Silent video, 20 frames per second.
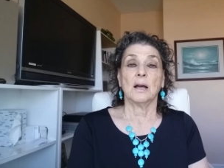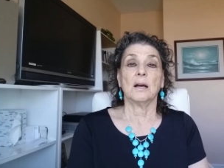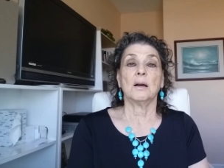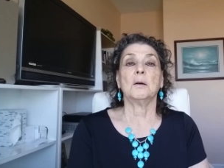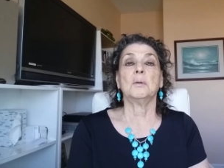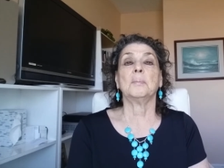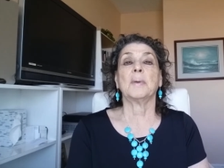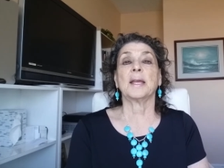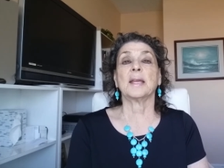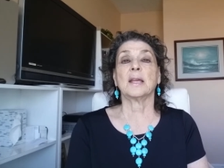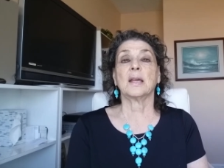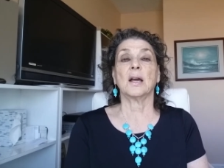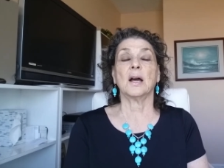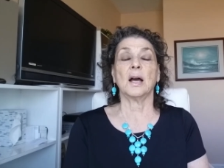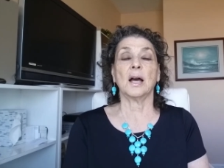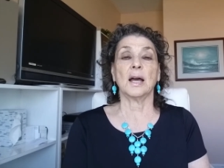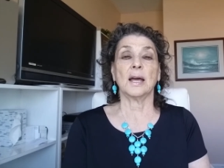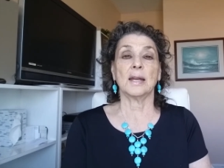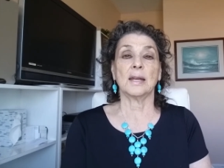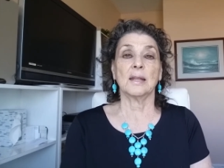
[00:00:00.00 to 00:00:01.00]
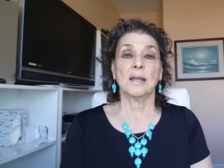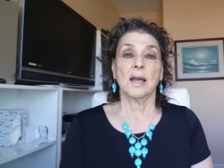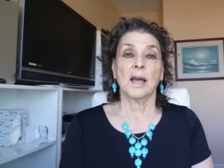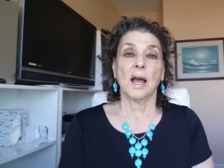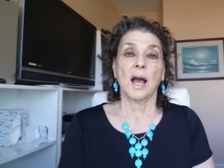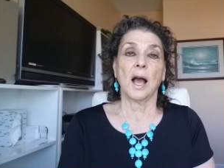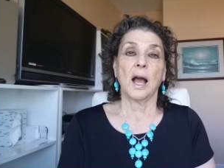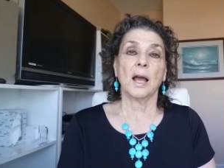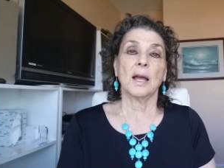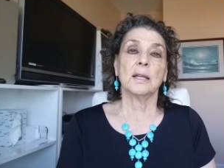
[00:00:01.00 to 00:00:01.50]
"Oh my god,
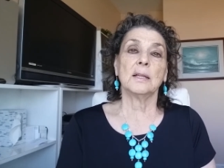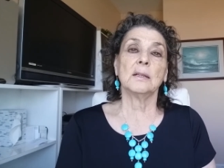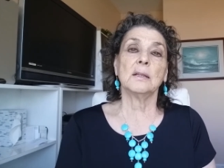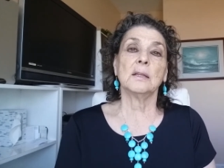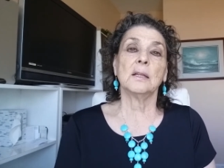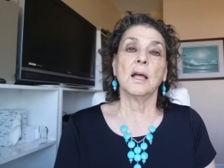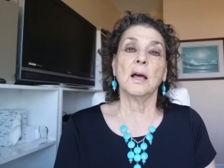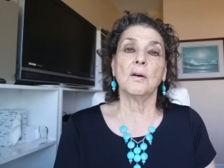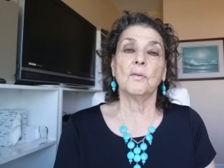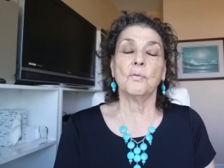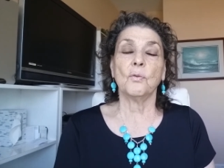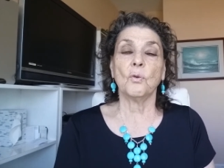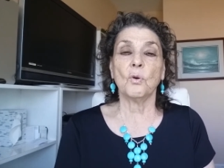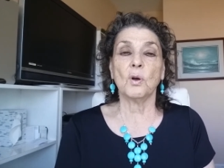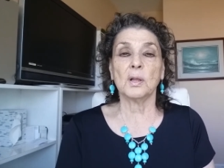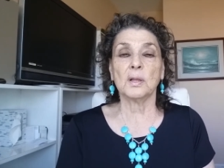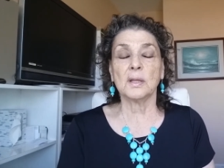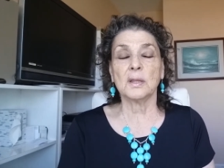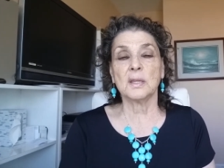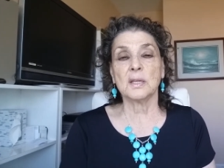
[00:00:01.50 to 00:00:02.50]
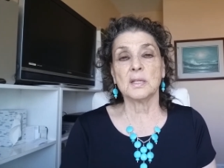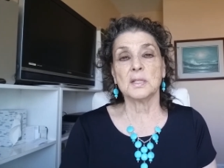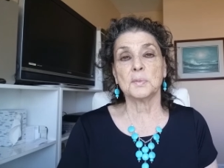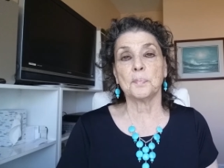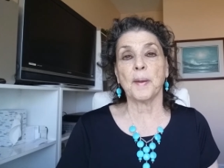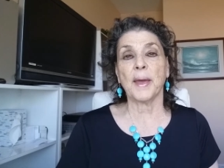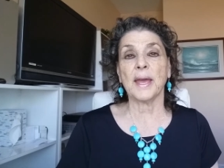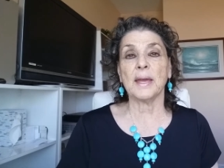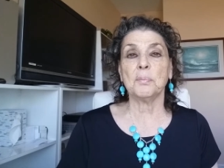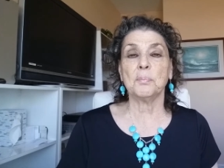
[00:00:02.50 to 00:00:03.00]
I love all of these
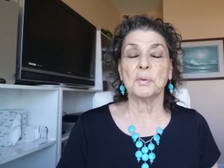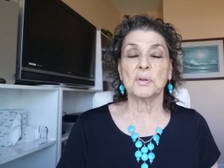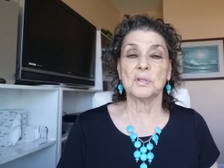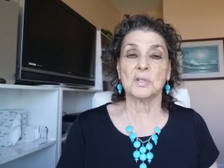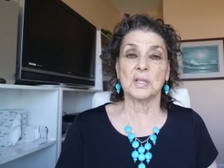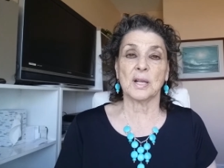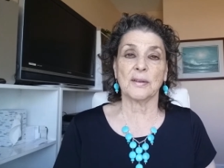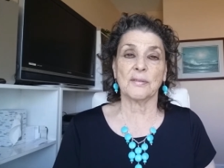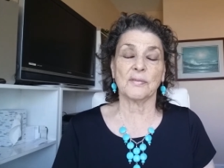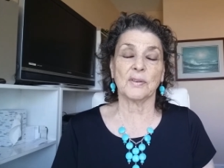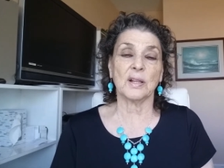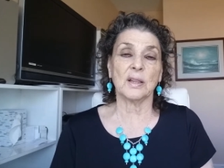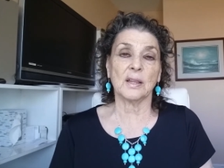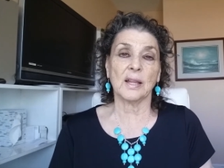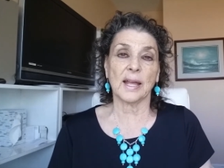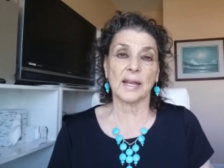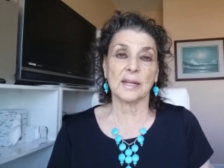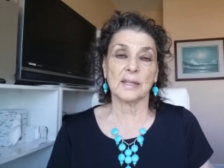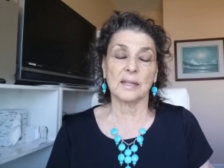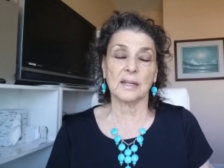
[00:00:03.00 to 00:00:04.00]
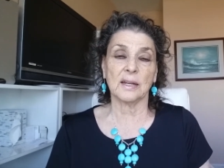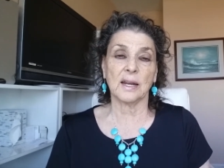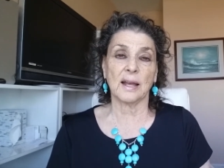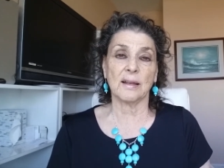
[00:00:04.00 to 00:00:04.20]
papers I've collected.